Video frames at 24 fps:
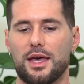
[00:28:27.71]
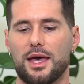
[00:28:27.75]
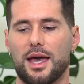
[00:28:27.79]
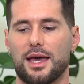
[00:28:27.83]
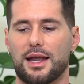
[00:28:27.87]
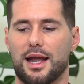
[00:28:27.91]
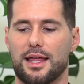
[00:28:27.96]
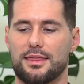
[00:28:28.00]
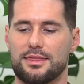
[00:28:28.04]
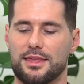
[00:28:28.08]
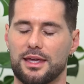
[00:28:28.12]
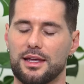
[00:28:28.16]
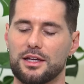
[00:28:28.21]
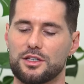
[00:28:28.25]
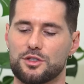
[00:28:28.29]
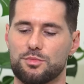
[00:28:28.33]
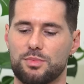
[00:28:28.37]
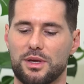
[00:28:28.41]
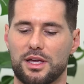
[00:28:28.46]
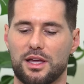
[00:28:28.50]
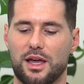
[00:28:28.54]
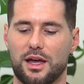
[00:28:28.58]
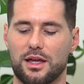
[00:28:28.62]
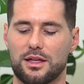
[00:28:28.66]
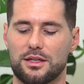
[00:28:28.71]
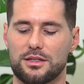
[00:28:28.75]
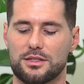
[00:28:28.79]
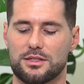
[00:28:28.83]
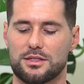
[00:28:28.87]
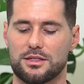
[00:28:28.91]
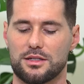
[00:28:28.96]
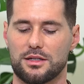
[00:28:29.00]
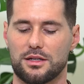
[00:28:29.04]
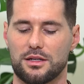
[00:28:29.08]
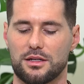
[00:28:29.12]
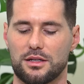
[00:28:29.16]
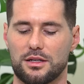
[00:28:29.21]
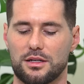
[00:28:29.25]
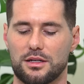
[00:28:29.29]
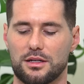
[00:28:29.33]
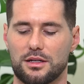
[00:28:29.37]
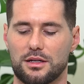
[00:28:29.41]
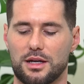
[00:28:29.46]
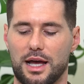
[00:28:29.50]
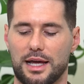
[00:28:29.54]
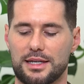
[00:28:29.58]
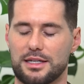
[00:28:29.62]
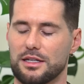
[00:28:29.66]
And I think it's because
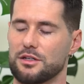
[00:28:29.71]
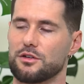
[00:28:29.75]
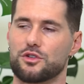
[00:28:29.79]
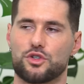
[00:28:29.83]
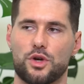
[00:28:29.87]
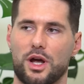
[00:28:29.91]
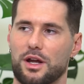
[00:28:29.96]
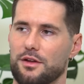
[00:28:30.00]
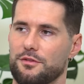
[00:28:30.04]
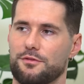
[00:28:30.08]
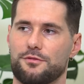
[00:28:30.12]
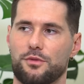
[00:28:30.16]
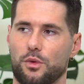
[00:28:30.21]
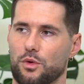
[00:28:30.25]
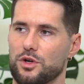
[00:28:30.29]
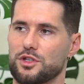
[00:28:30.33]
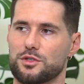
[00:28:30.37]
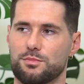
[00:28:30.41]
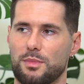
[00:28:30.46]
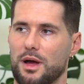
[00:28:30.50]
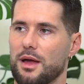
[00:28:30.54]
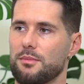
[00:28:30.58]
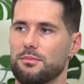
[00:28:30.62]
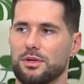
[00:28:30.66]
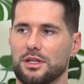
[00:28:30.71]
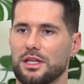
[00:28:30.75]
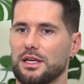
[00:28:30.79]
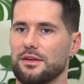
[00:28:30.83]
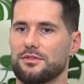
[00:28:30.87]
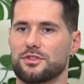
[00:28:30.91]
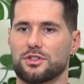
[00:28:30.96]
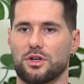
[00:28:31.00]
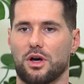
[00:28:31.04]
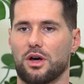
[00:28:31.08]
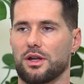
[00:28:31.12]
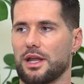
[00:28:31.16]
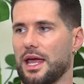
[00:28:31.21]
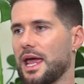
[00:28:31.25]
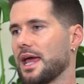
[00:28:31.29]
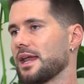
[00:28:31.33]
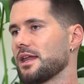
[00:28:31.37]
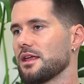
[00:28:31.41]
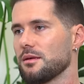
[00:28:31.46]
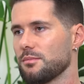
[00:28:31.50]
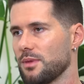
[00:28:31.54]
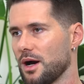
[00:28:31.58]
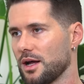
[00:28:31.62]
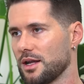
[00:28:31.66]
I didn't try to force my beliefs on
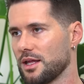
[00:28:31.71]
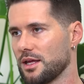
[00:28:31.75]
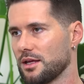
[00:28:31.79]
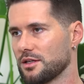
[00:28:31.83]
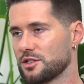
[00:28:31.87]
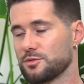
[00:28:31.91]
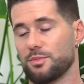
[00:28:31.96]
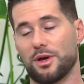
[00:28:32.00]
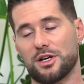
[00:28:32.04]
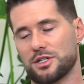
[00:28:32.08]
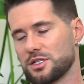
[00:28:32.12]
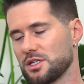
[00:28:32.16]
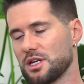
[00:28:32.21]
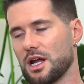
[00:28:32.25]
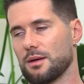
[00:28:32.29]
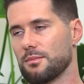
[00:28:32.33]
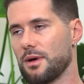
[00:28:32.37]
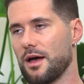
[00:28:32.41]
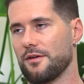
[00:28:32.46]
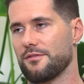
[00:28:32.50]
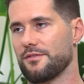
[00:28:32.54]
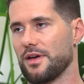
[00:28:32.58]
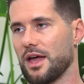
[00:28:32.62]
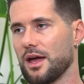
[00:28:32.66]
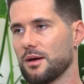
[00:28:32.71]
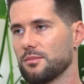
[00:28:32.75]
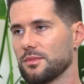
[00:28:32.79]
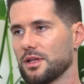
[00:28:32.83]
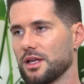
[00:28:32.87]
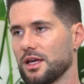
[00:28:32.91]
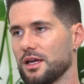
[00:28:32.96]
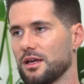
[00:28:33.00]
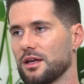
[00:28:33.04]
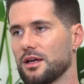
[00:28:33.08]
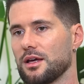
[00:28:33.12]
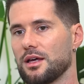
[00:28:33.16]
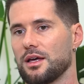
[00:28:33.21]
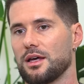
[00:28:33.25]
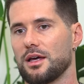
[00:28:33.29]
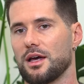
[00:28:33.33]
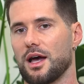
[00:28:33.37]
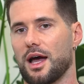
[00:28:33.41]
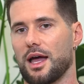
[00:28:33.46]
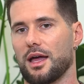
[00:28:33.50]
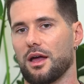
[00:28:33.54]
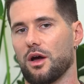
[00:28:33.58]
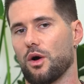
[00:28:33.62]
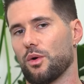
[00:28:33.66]
anybody, especially not my family.
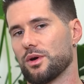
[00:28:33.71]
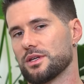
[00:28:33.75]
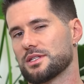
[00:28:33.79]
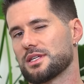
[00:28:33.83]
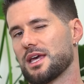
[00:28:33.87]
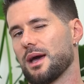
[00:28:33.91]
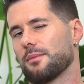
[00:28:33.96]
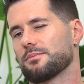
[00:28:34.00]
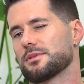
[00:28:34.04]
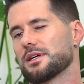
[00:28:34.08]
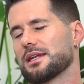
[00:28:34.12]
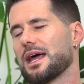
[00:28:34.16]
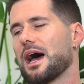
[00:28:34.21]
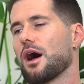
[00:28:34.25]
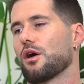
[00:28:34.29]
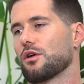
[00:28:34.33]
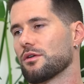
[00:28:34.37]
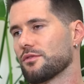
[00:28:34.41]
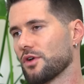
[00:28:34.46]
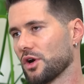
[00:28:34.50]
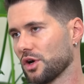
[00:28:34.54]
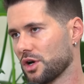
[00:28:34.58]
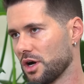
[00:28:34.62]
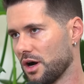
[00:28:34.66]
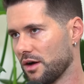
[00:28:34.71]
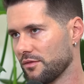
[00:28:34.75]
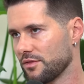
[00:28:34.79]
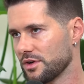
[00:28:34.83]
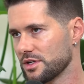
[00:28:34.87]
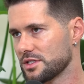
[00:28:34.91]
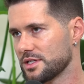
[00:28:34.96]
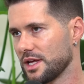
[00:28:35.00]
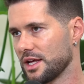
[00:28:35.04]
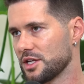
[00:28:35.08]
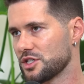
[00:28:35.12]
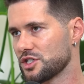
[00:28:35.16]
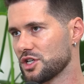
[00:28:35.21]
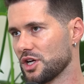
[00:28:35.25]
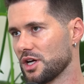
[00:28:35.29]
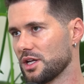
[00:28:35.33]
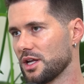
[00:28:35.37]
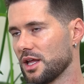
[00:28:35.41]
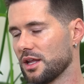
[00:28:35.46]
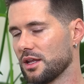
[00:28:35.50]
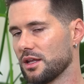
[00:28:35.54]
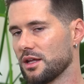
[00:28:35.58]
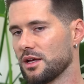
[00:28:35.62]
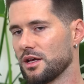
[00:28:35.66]
I always kept it out of our
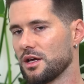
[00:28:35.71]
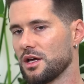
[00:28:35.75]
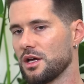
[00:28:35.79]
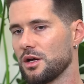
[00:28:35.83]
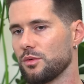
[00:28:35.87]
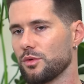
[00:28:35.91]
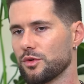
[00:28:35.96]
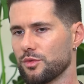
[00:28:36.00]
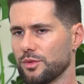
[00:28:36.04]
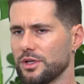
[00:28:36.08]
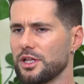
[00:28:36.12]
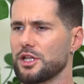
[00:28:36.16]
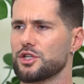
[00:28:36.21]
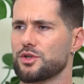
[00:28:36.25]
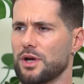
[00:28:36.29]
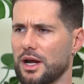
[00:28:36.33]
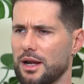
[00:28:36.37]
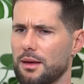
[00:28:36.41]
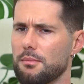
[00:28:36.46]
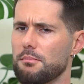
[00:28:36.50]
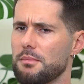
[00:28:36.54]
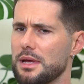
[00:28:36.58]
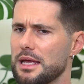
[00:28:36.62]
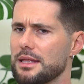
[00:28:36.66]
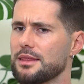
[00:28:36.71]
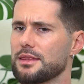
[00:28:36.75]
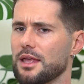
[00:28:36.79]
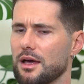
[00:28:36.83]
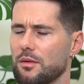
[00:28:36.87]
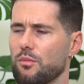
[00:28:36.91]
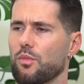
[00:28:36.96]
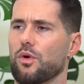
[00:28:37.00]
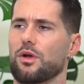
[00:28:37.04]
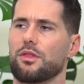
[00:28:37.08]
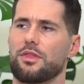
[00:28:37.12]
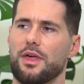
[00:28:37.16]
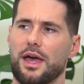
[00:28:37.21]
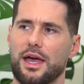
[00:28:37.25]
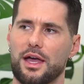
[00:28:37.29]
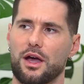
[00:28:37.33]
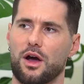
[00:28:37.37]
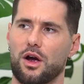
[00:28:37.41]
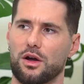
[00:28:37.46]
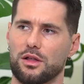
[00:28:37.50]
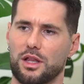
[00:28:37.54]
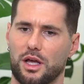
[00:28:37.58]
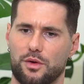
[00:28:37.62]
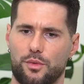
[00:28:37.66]
conversation and would really try to meet them where they
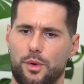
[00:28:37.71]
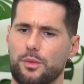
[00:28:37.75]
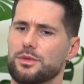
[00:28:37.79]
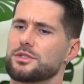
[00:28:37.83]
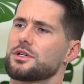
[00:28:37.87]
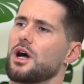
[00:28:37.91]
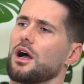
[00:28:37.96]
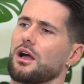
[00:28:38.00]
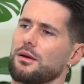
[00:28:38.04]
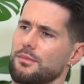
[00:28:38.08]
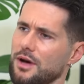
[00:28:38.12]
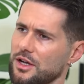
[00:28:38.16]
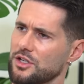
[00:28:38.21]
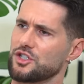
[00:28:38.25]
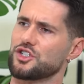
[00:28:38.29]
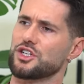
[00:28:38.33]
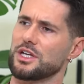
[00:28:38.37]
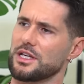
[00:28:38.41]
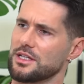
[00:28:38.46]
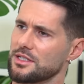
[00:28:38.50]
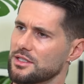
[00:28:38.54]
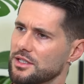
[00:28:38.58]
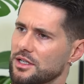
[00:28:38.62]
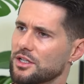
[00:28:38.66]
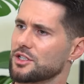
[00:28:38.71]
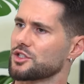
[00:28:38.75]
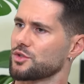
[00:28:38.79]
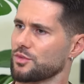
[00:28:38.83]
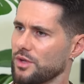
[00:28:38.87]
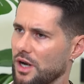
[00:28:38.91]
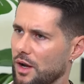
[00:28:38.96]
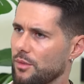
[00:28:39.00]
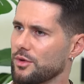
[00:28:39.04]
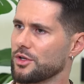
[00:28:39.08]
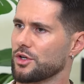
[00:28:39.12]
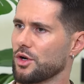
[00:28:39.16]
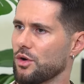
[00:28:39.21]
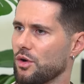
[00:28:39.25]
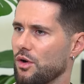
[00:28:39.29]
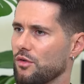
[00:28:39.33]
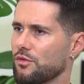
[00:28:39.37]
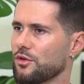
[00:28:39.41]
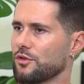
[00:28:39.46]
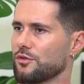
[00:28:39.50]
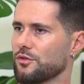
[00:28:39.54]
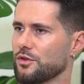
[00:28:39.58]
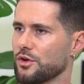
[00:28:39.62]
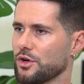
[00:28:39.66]
are. Like we would talk about Jesus when I would go
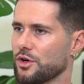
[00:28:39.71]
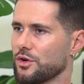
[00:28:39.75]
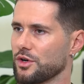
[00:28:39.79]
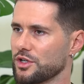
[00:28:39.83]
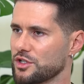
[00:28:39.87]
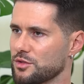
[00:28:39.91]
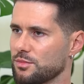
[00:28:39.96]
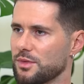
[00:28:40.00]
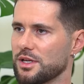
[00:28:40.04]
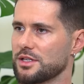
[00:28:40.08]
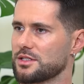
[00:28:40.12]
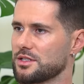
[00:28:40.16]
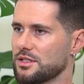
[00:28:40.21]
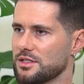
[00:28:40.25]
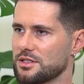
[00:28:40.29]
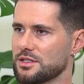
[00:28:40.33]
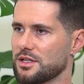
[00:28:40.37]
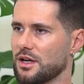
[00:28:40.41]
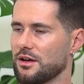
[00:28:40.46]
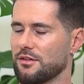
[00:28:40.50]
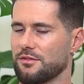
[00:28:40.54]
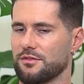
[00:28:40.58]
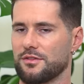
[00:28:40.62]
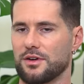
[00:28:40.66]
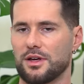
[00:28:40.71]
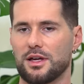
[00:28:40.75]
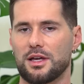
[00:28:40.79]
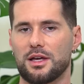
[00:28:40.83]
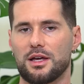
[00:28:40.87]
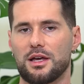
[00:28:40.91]
over for Christmas and stuff.